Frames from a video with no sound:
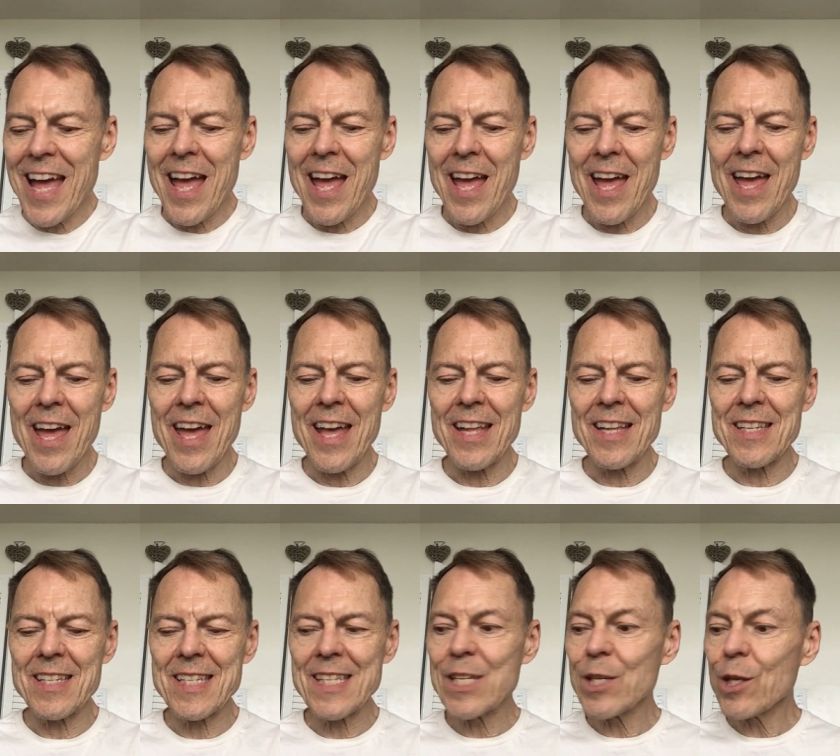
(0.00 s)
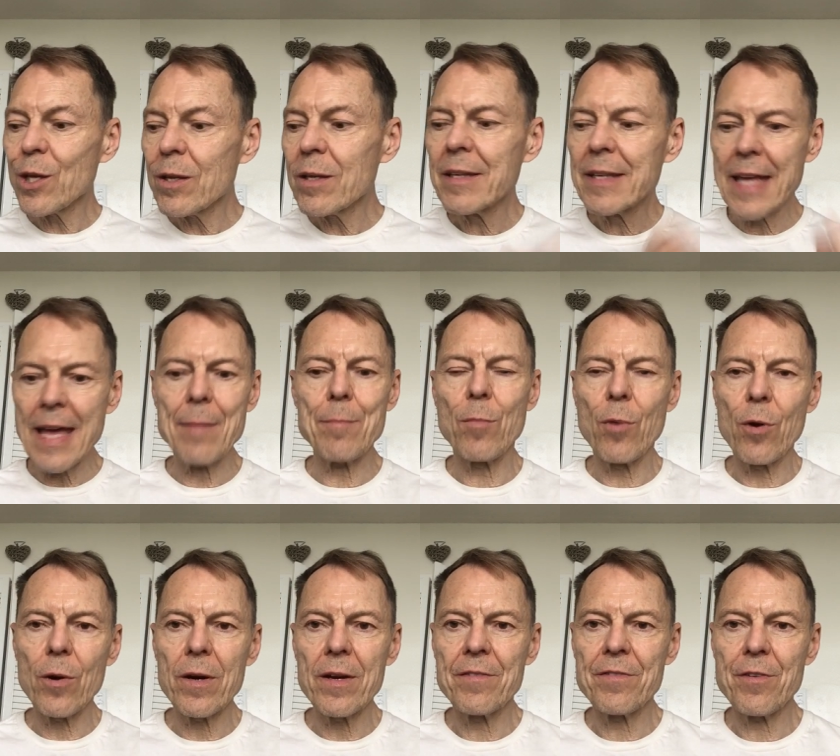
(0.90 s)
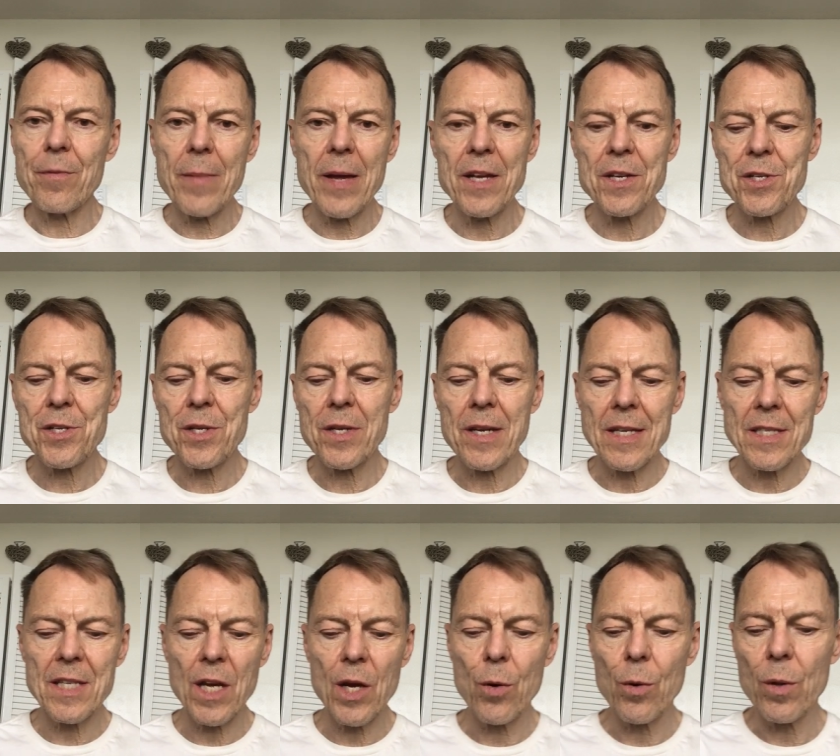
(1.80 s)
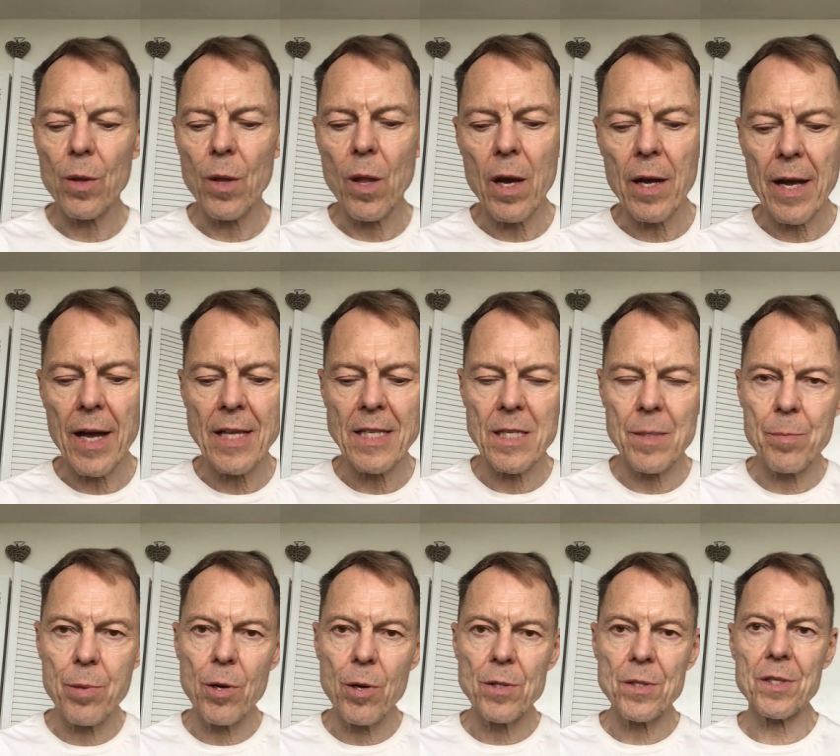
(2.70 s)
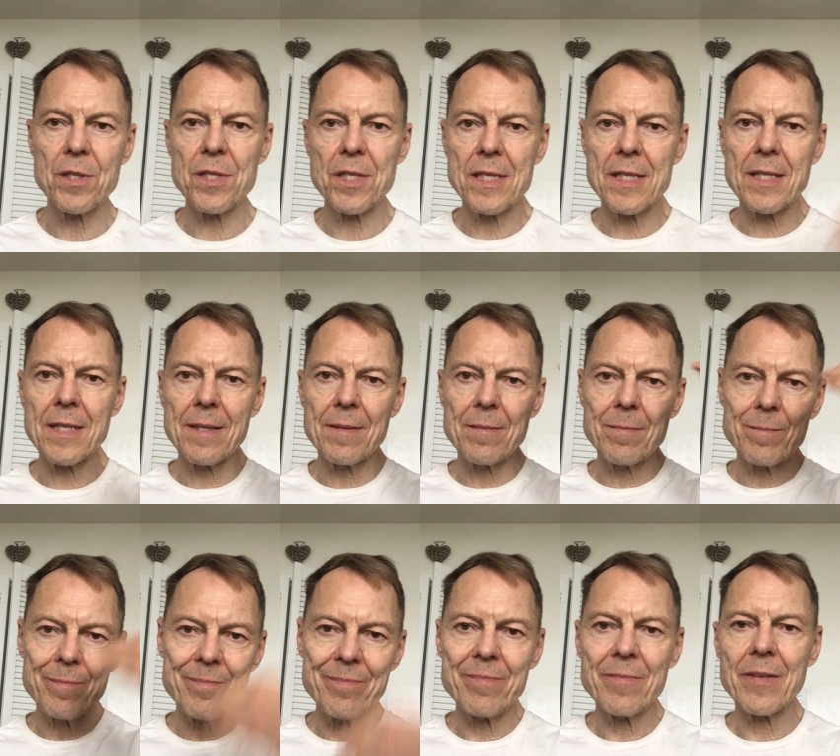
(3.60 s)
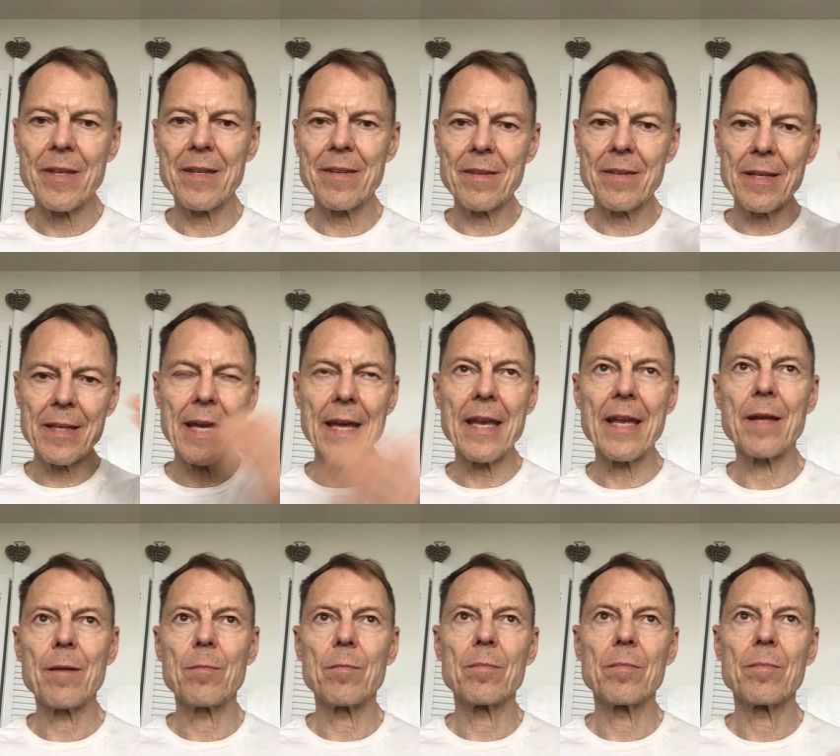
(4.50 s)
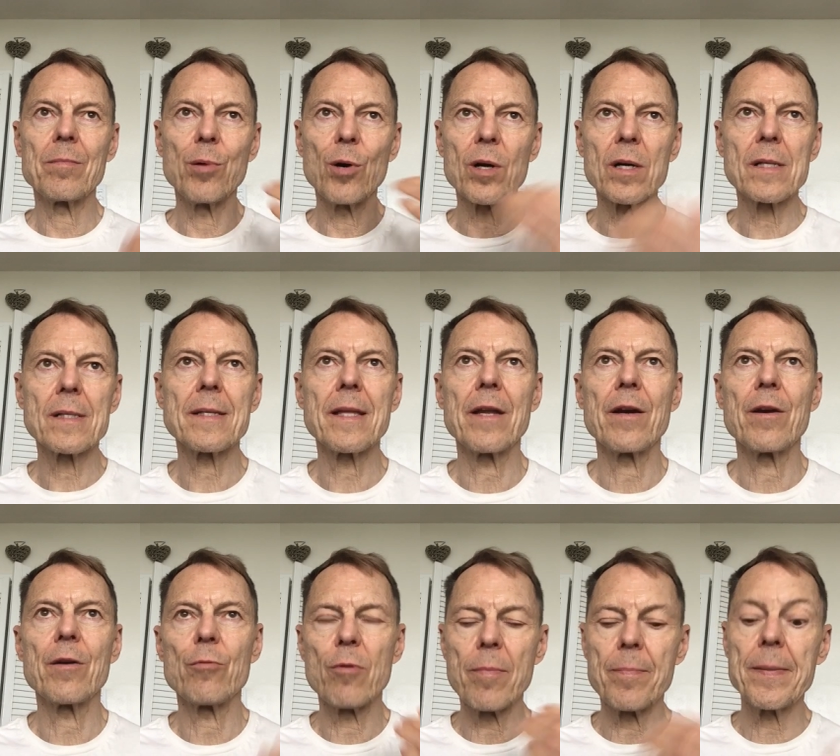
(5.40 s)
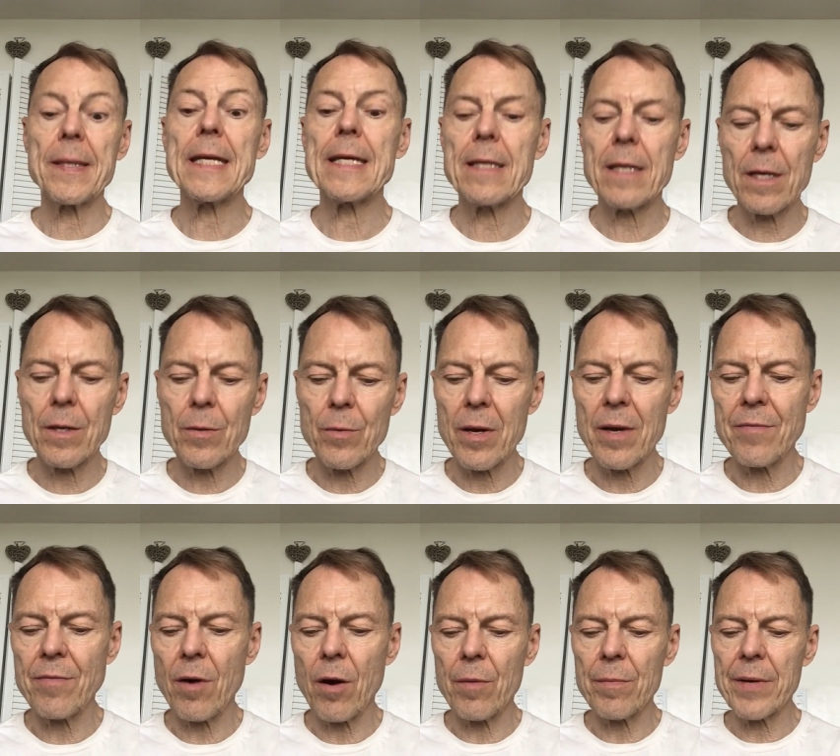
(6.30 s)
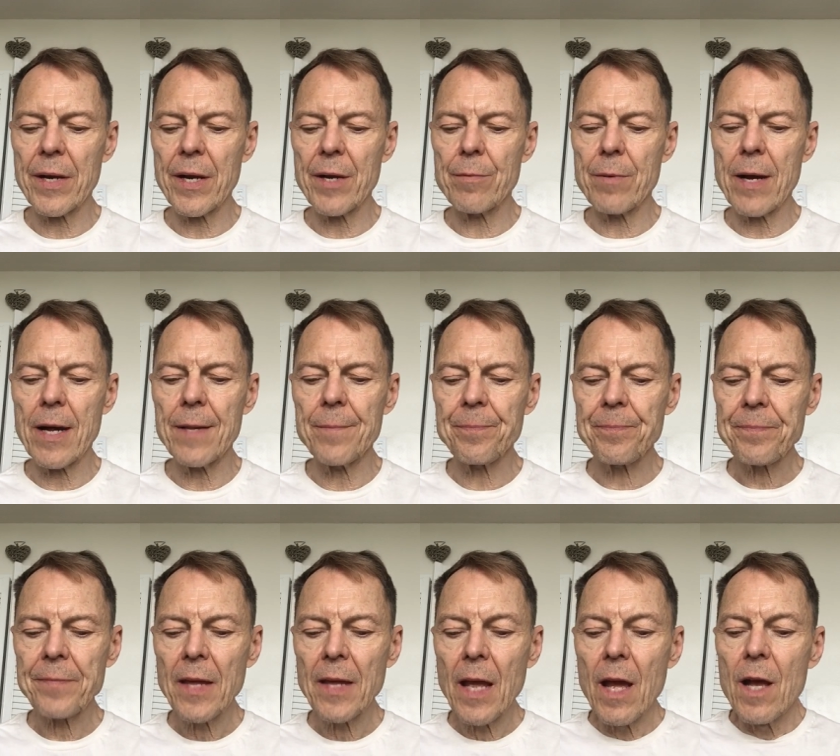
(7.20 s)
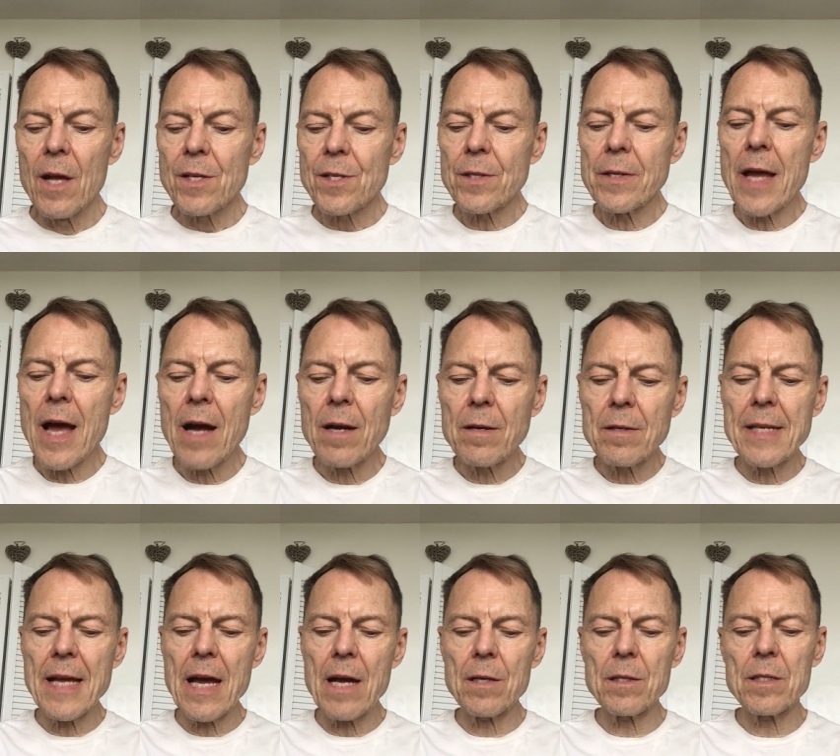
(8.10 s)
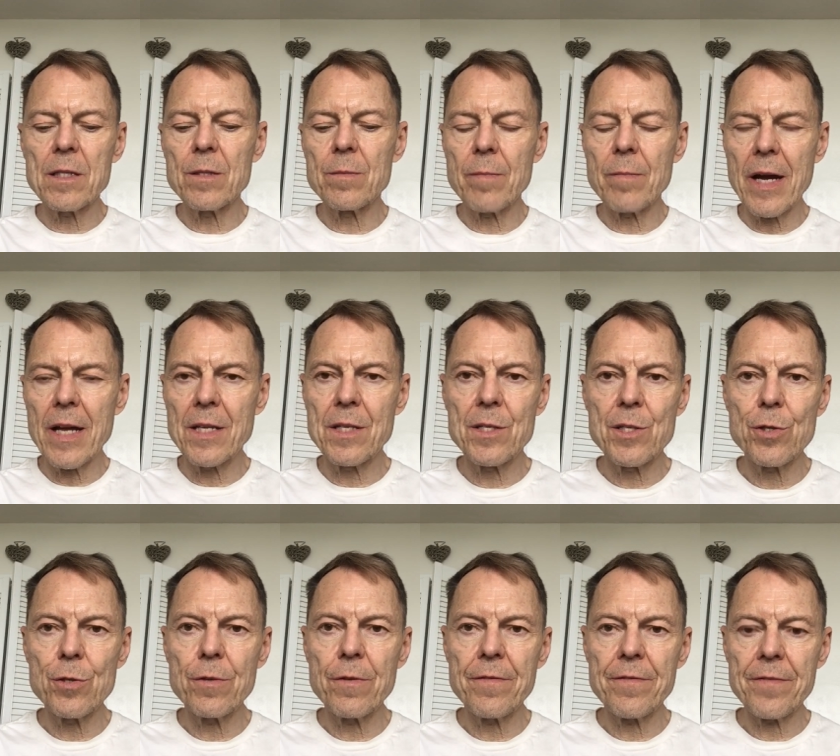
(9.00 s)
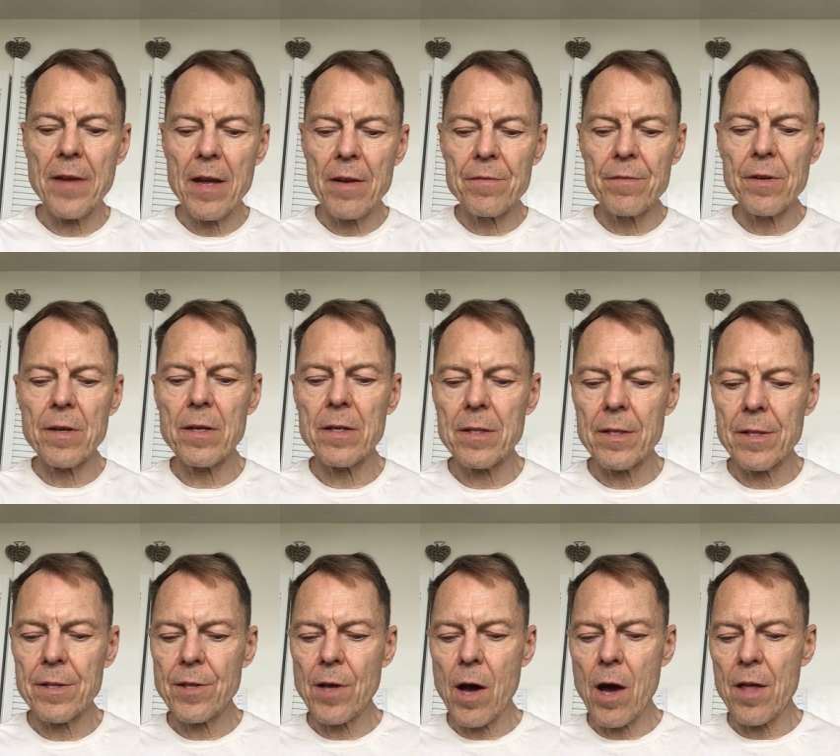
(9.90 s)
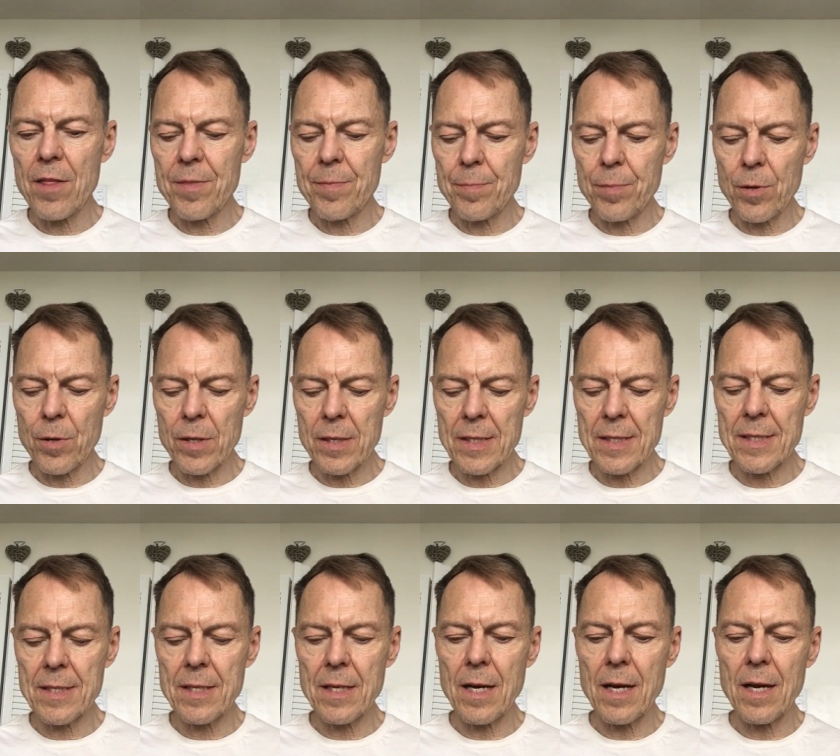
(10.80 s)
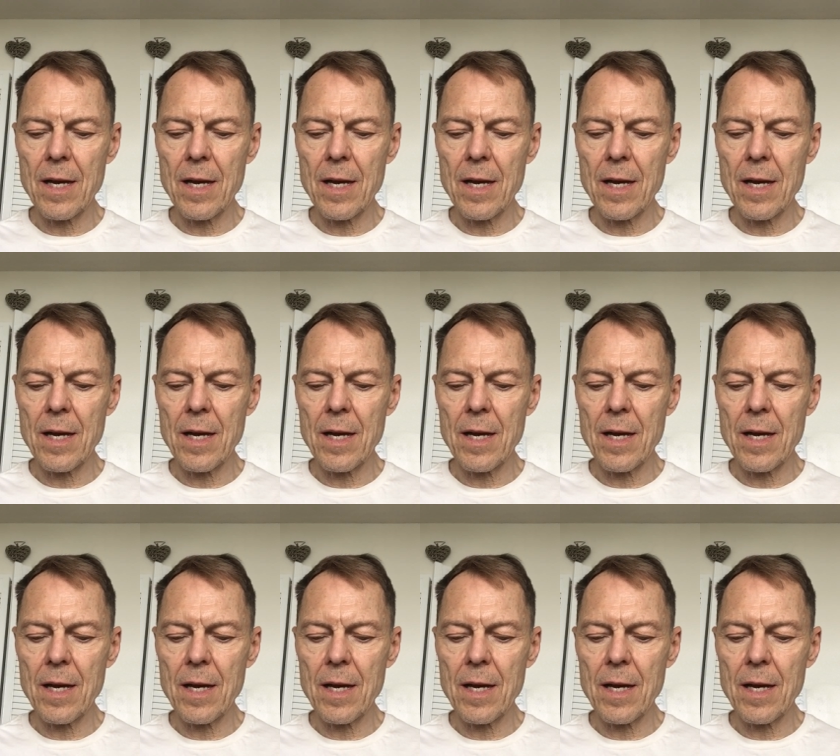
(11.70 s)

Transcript: and still get more information as I go along, as opposed to just getting books that are repeating what I've already read. So now down to my 2 favorite Thoth books.